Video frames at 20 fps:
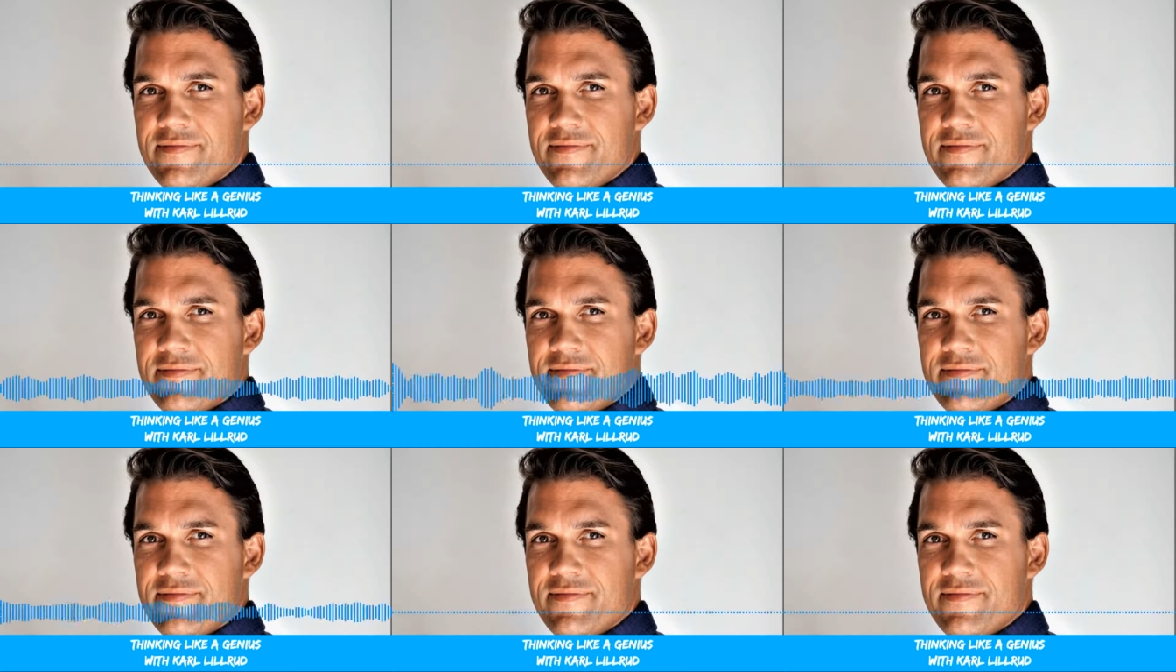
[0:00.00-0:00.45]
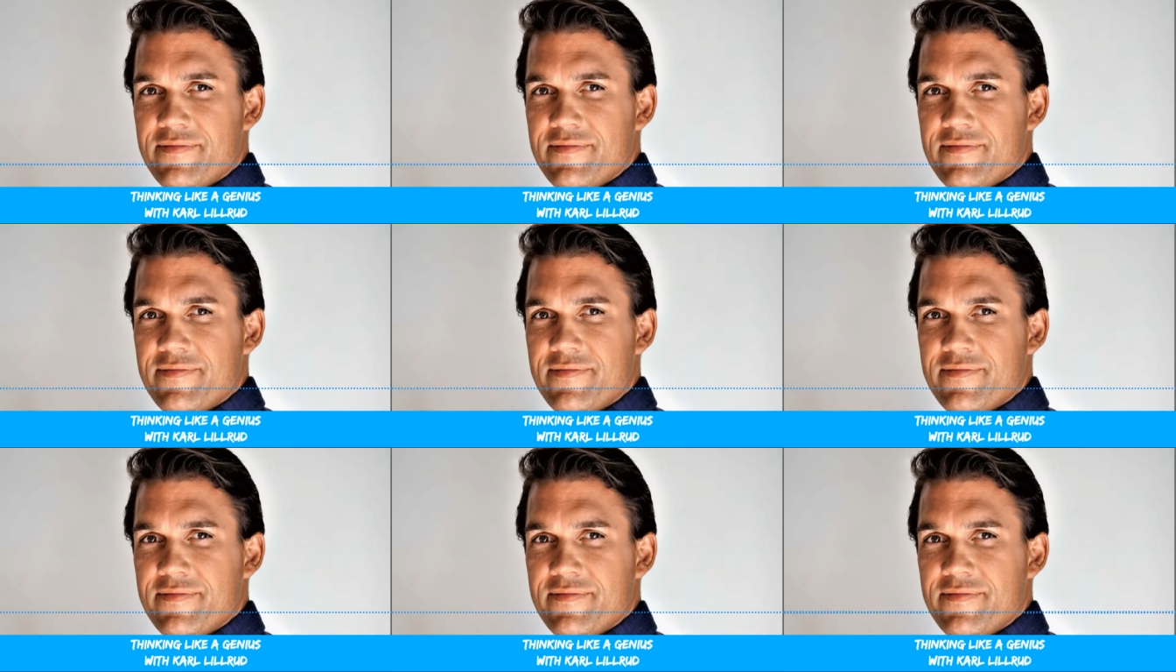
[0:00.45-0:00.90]
that
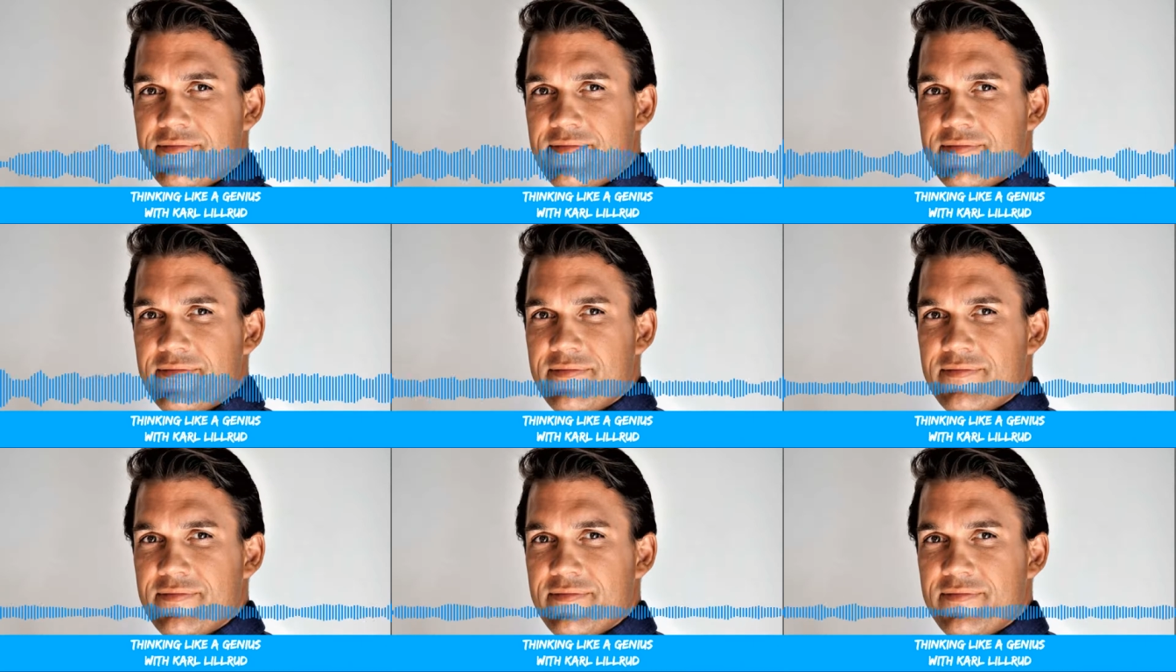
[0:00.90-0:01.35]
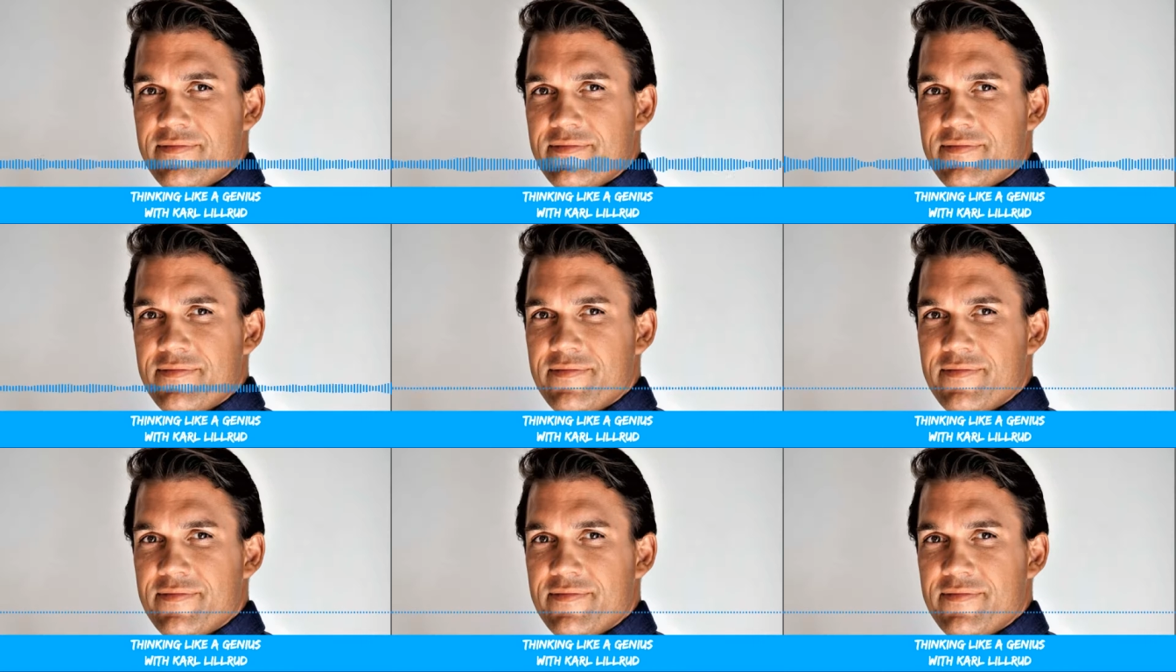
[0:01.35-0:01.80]
all
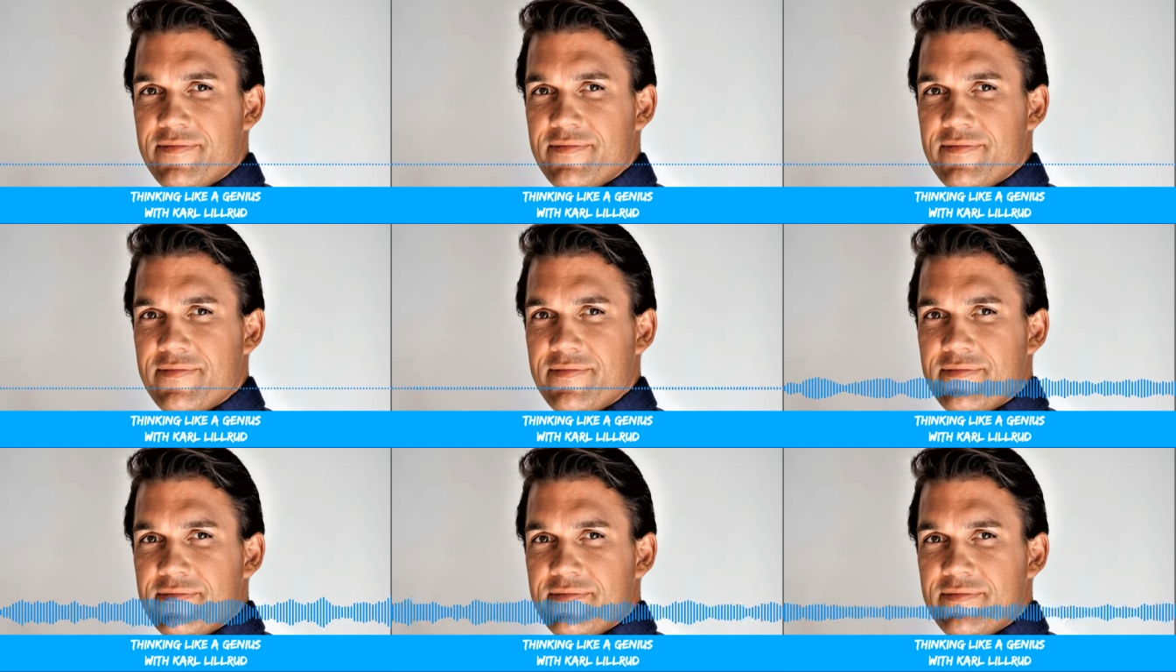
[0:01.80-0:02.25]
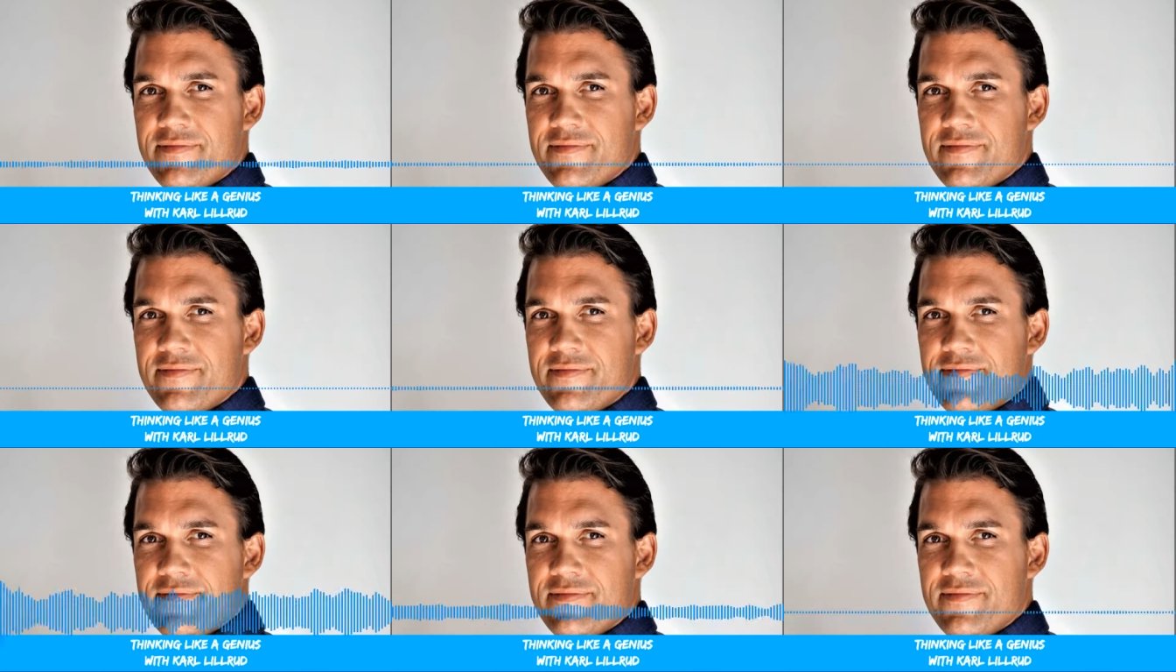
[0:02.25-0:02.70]
these
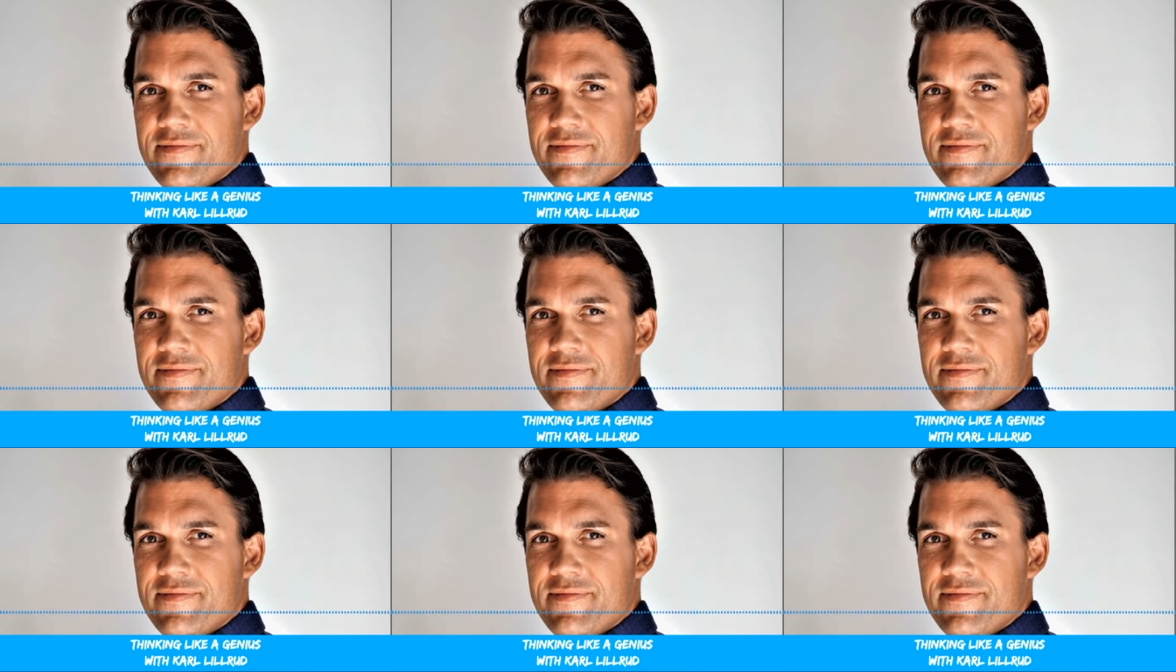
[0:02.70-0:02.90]
data